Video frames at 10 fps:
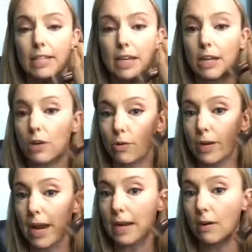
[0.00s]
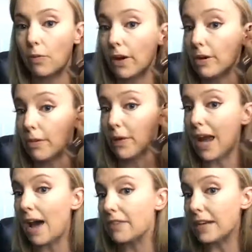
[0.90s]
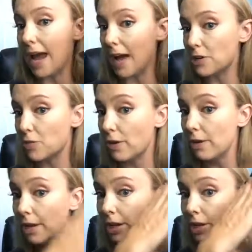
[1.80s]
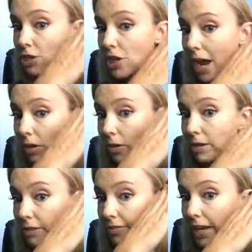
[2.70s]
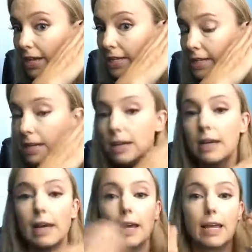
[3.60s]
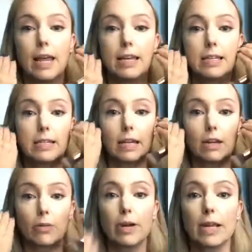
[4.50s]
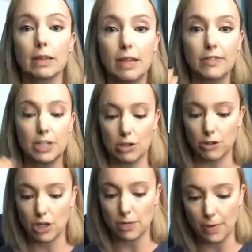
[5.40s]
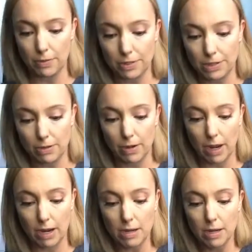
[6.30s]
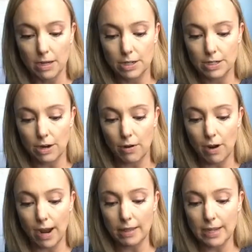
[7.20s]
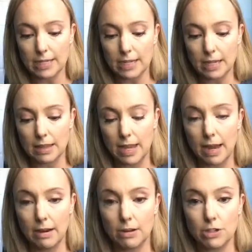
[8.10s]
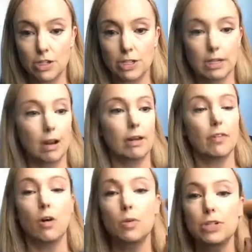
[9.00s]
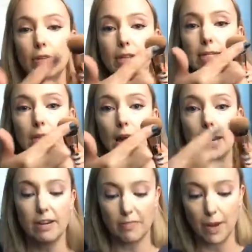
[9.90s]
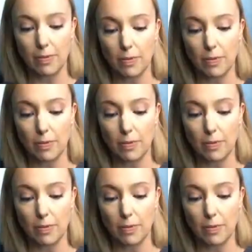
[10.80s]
gonna create where you would have a natural shadow on your face, and it's gonna create lift in your cheekbones, okay? So I like to get that just kind of almost on the side of my